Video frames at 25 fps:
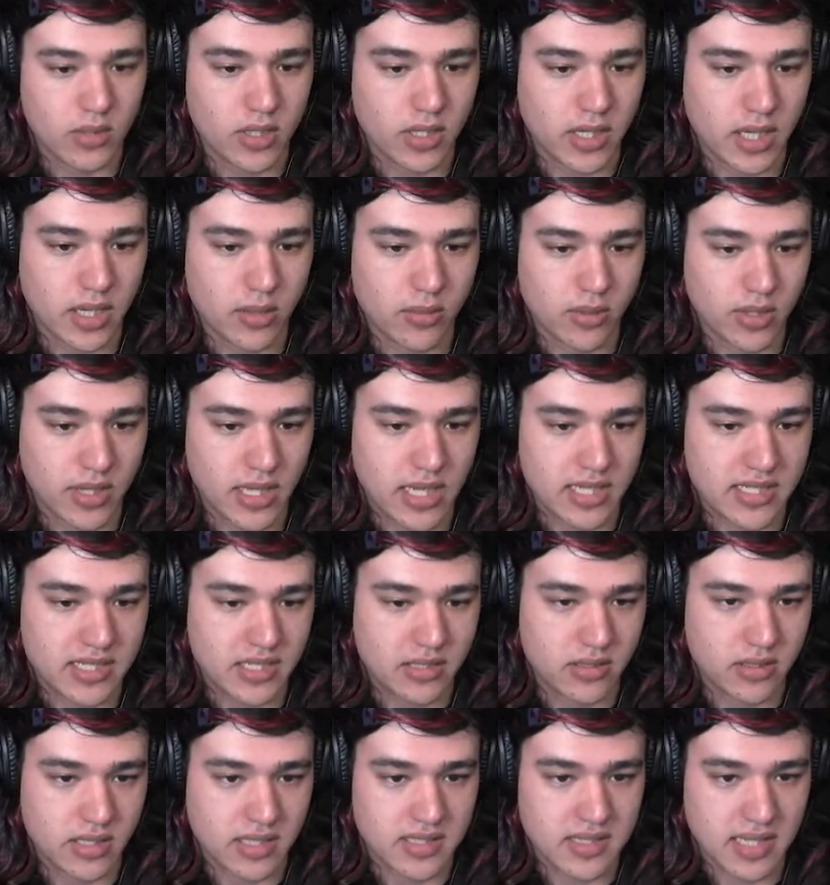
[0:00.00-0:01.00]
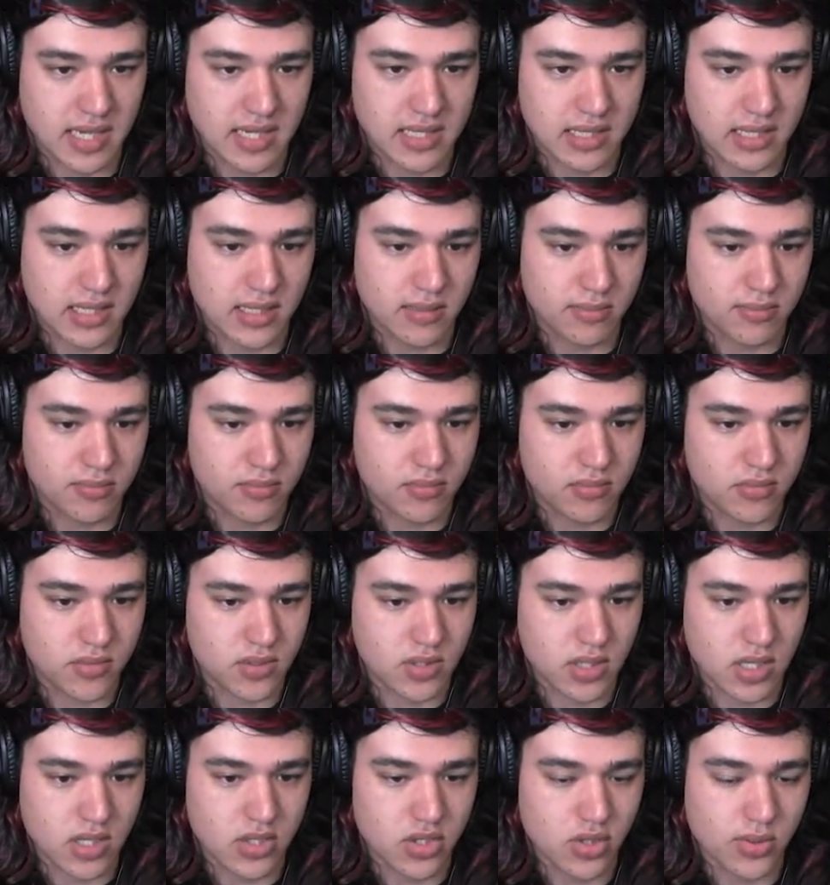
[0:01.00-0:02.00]
Okay, well, that didn't exactly
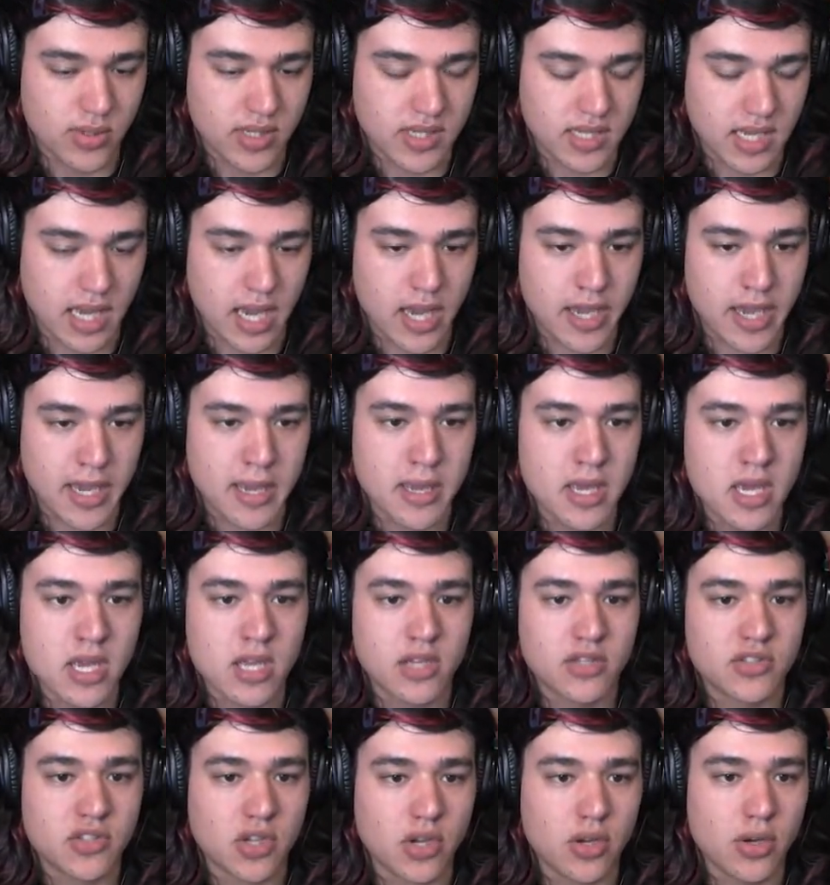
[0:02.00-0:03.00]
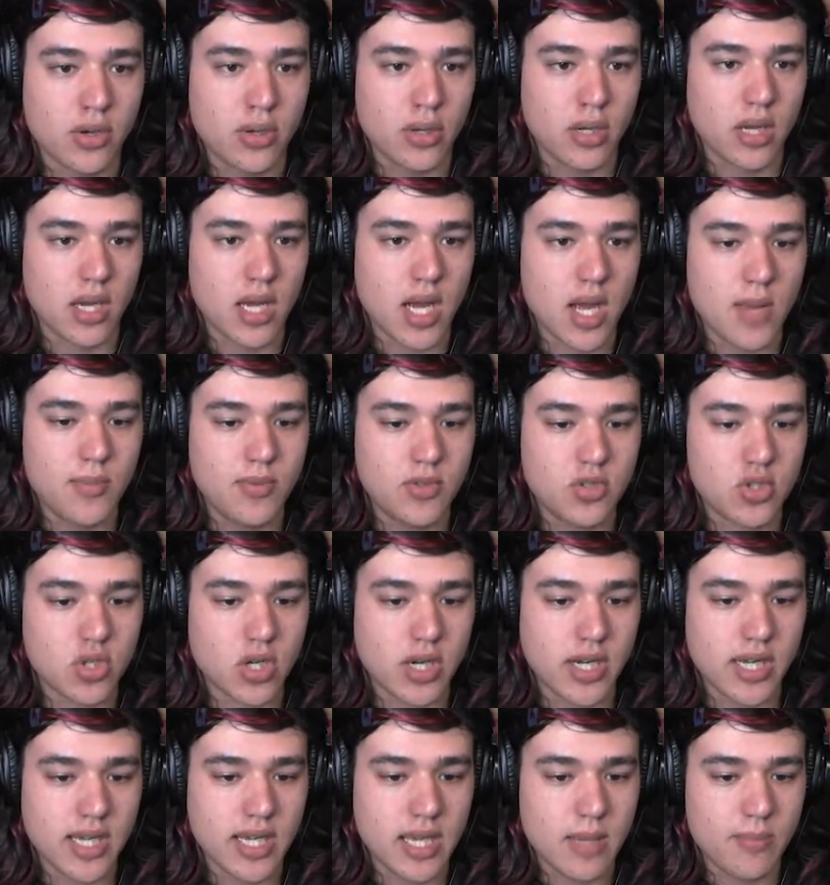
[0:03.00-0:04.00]
do anything. Okay, so I've been
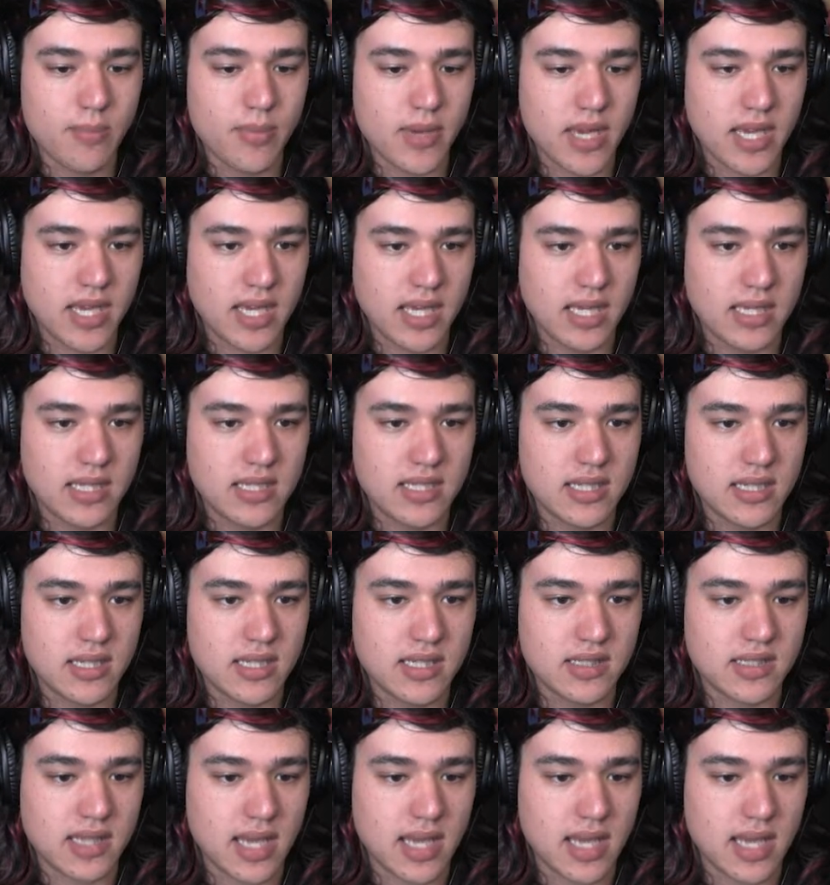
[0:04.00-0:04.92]
trying to get back into this